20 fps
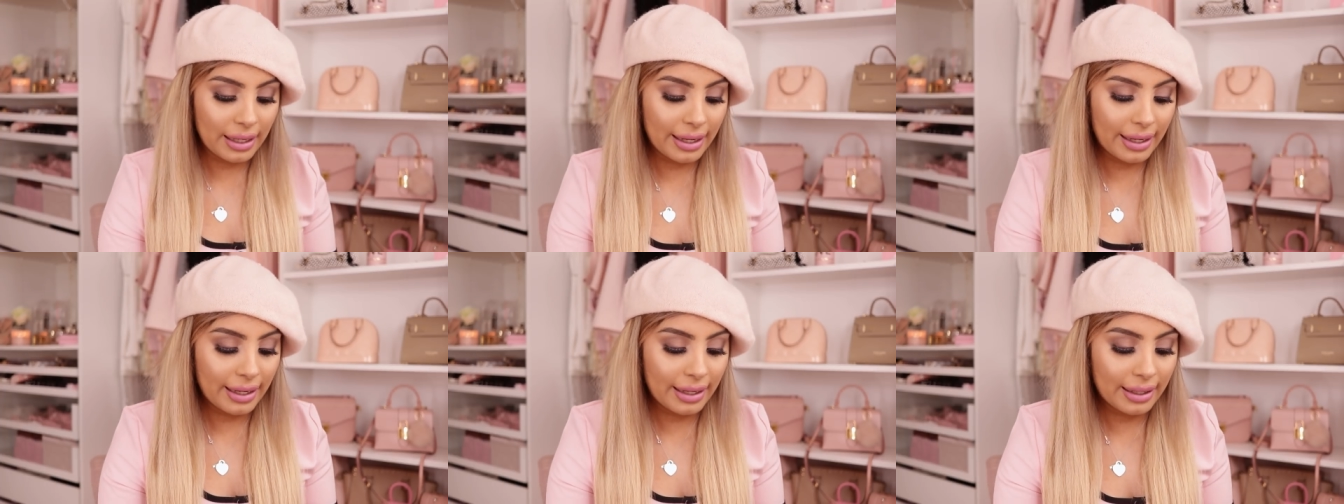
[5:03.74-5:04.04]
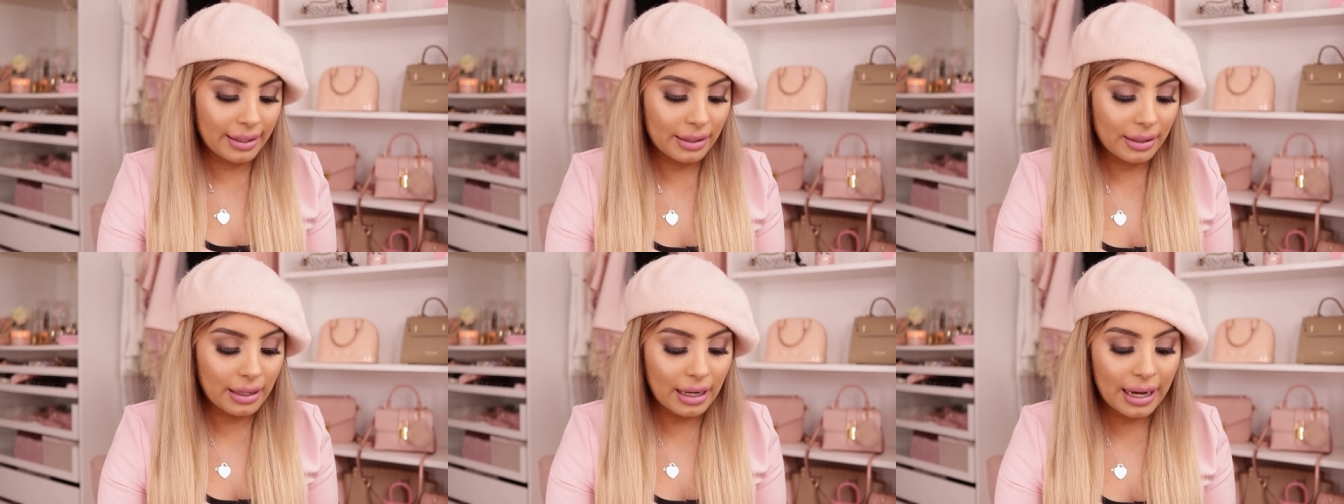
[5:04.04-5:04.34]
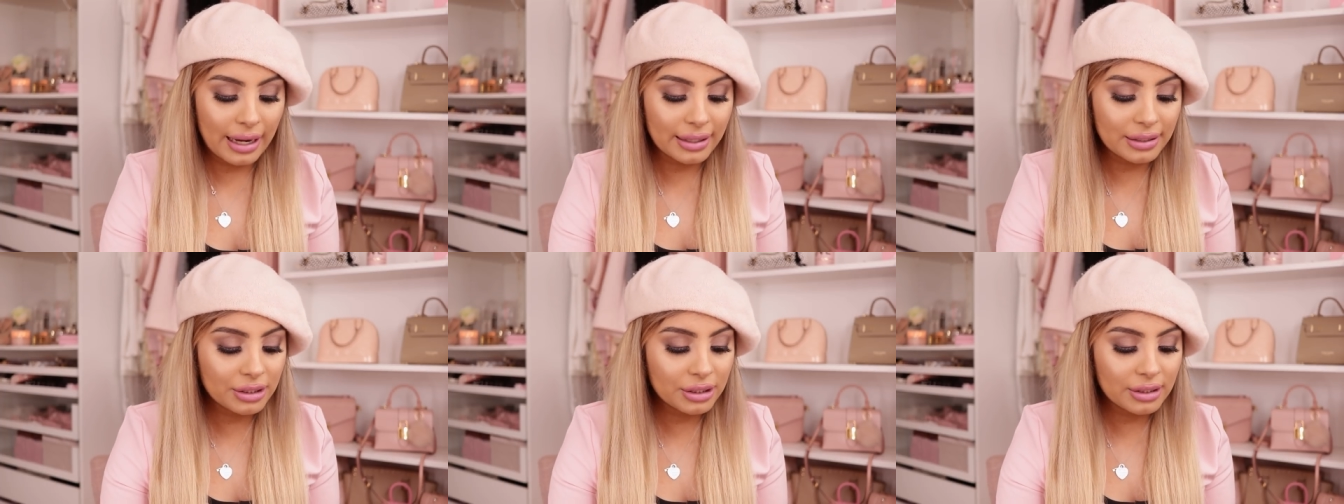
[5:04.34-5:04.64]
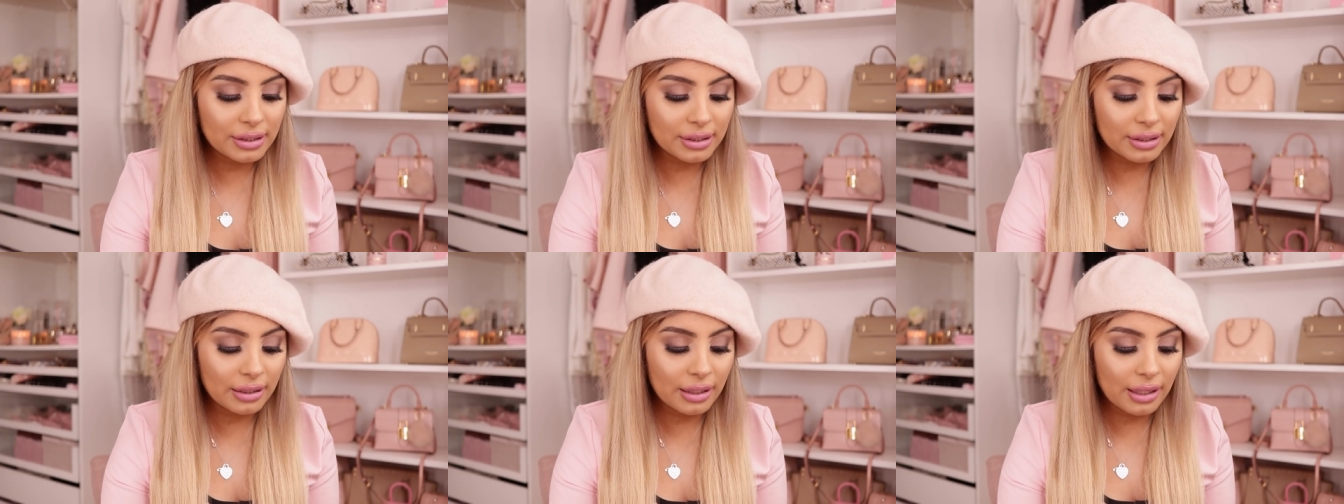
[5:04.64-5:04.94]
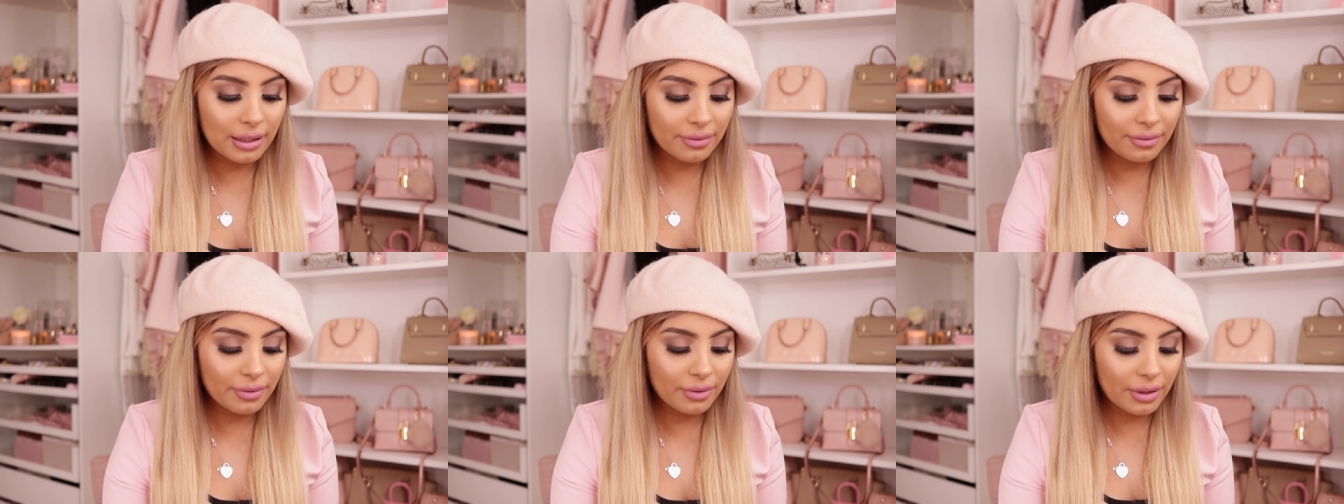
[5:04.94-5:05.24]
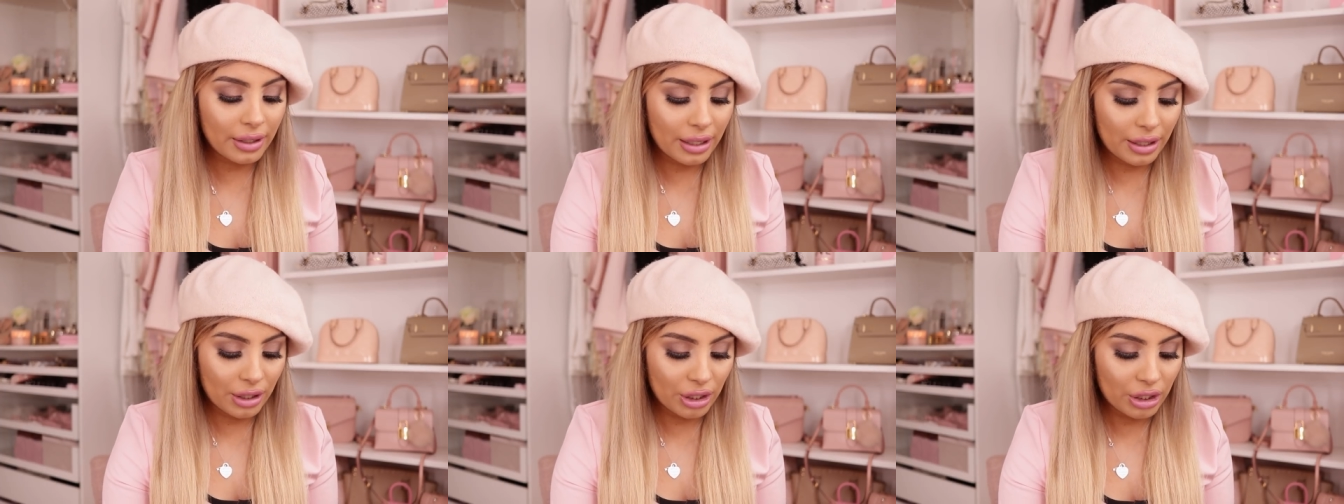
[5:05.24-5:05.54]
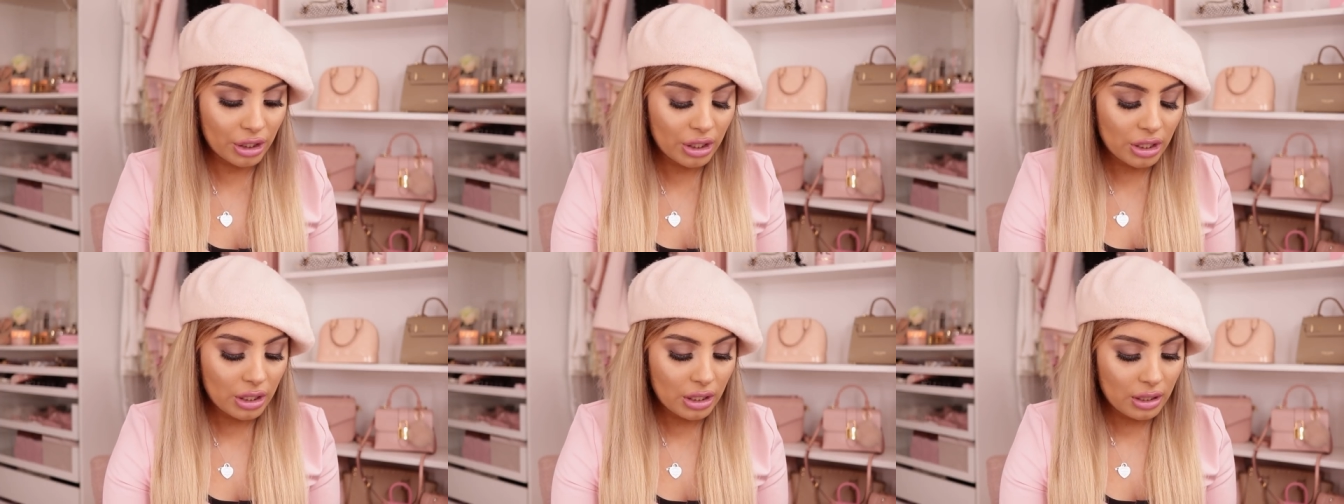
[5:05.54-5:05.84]
And I just love
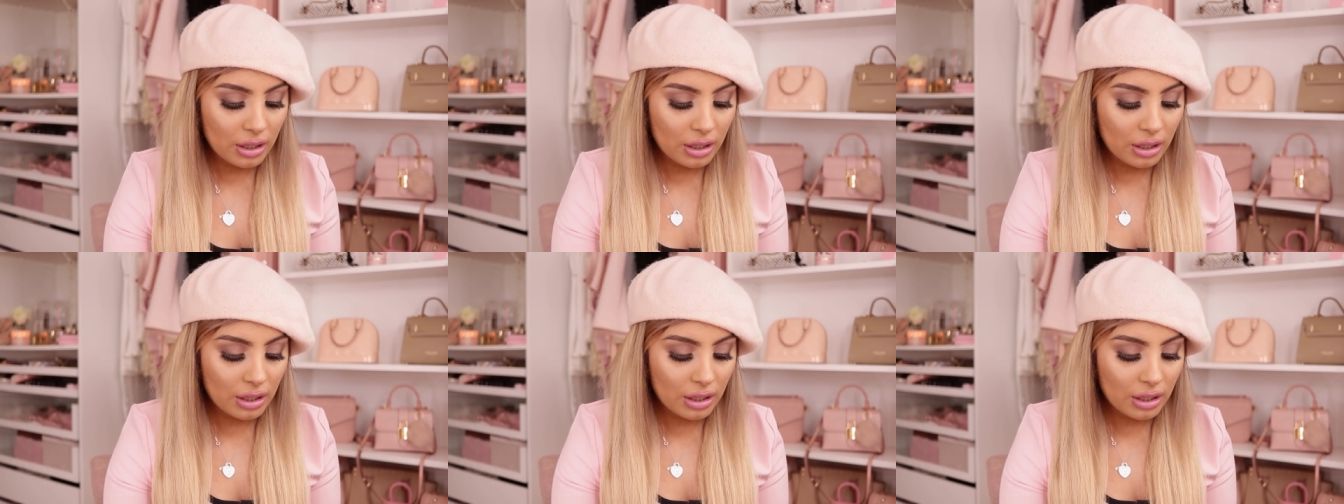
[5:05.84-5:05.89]
their